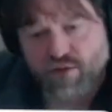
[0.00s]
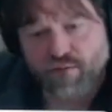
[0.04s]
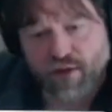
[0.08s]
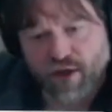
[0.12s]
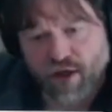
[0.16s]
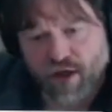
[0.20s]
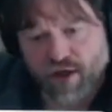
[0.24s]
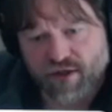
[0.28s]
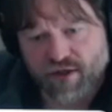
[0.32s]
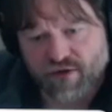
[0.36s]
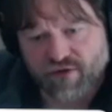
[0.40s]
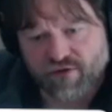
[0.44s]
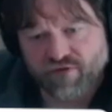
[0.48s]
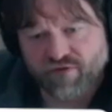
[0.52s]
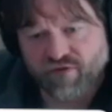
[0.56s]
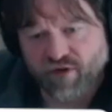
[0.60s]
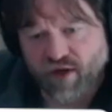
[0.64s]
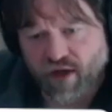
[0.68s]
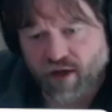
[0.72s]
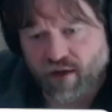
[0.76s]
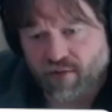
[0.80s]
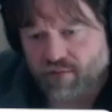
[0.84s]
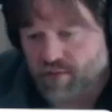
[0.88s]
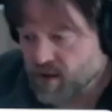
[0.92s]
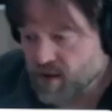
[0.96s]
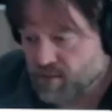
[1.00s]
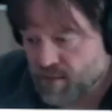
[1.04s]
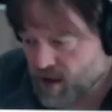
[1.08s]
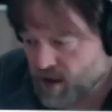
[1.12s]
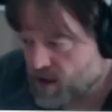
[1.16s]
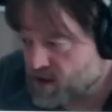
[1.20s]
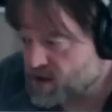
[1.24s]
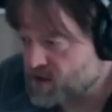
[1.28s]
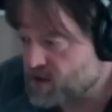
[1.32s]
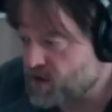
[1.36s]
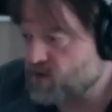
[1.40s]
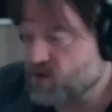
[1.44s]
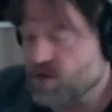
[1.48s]
because
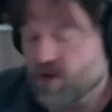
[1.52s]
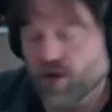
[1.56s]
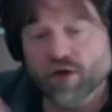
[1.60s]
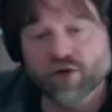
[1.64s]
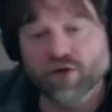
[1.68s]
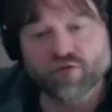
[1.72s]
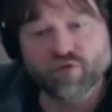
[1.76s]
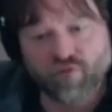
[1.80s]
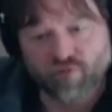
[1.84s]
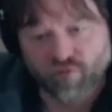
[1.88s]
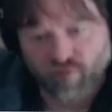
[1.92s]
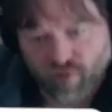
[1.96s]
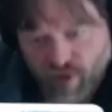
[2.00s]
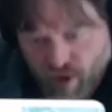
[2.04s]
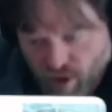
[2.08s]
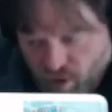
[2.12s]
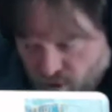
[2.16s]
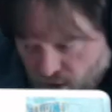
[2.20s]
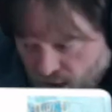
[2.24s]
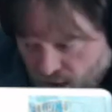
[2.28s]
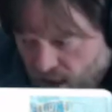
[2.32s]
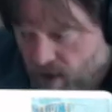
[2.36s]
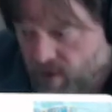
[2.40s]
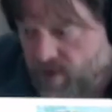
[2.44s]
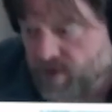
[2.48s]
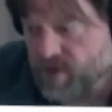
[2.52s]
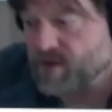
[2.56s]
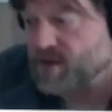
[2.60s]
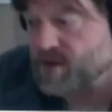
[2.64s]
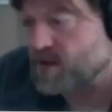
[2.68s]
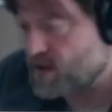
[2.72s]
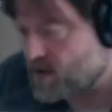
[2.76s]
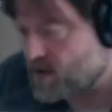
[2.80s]
there's a lot of nouns and